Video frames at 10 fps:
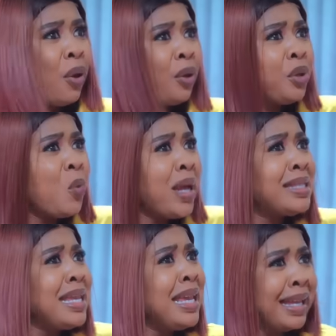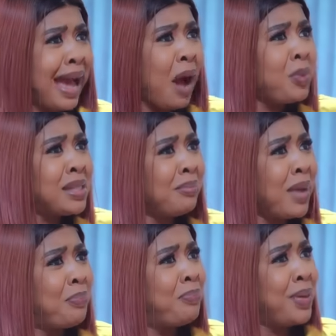Oh, you went in. How is that
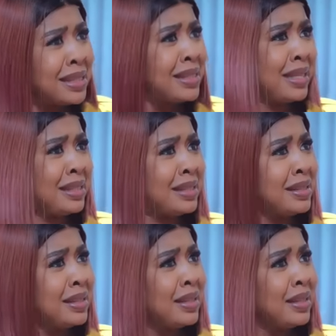my business?